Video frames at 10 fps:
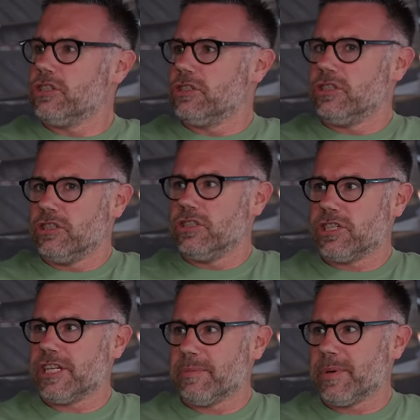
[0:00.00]
You're
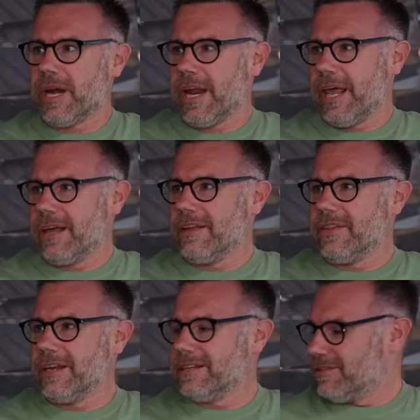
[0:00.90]
sleeping in it, and
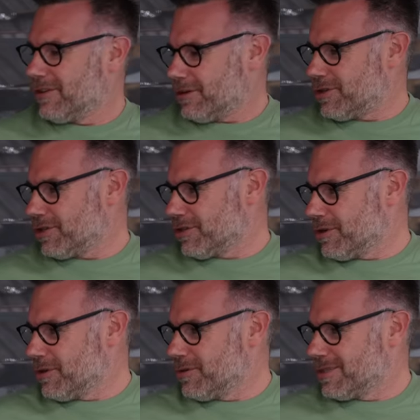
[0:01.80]
then you've got
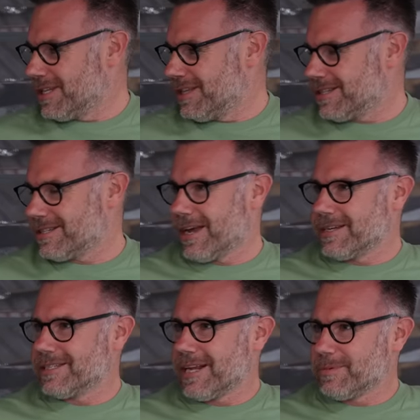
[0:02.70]
screws in the
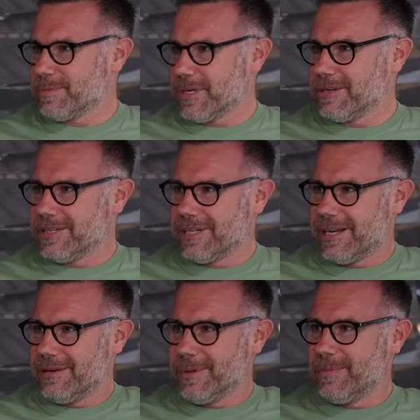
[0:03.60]
side steps because they
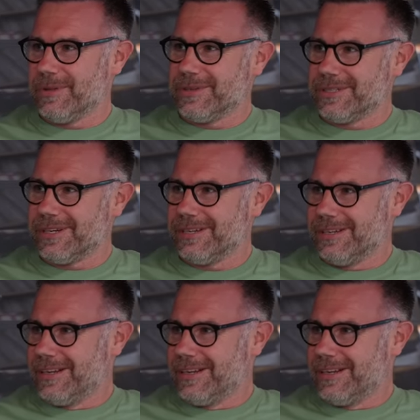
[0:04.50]
can't be bothered to